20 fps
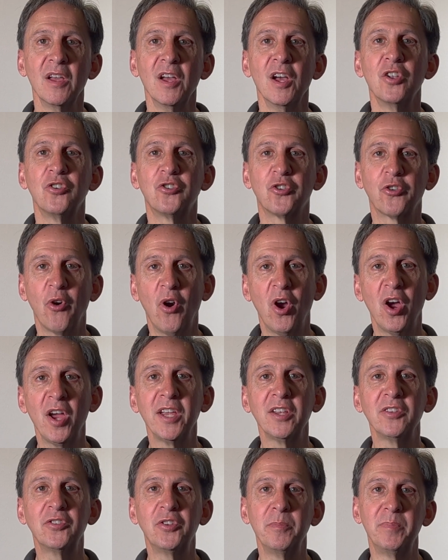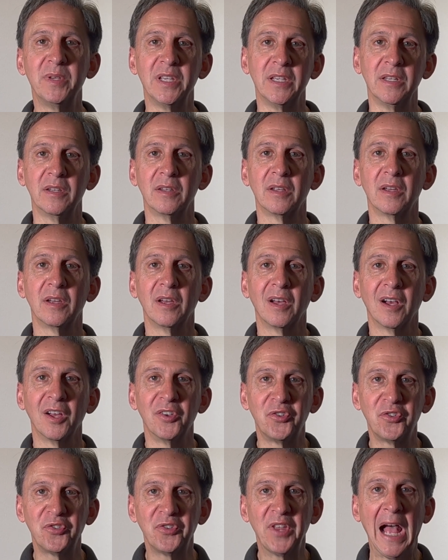Trying to beat
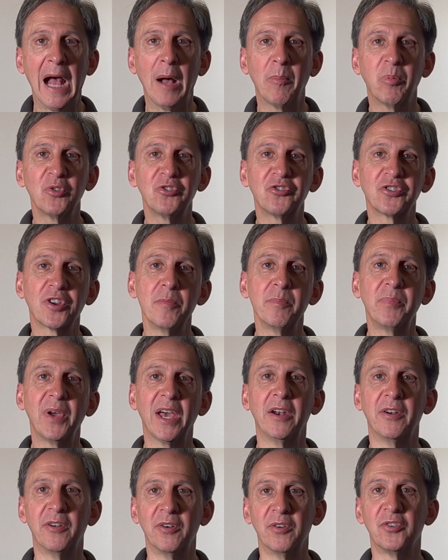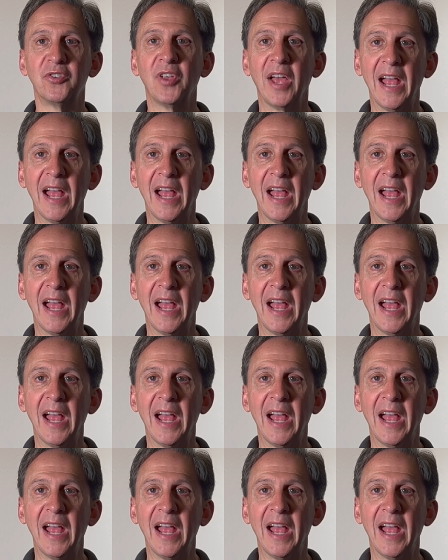established competitors